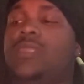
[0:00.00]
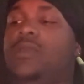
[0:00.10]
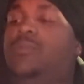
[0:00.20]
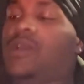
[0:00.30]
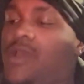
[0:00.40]

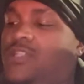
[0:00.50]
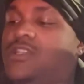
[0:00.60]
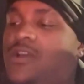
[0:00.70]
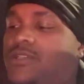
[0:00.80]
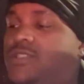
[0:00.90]
But as
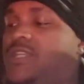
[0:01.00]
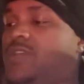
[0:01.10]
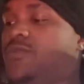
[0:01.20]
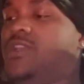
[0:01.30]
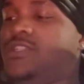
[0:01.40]
y'all can see,
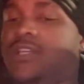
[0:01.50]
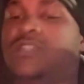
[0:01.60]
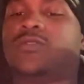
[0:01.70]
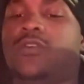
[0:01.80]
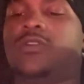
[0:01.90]
we
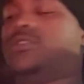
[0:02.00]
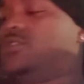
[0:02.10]
just ordered the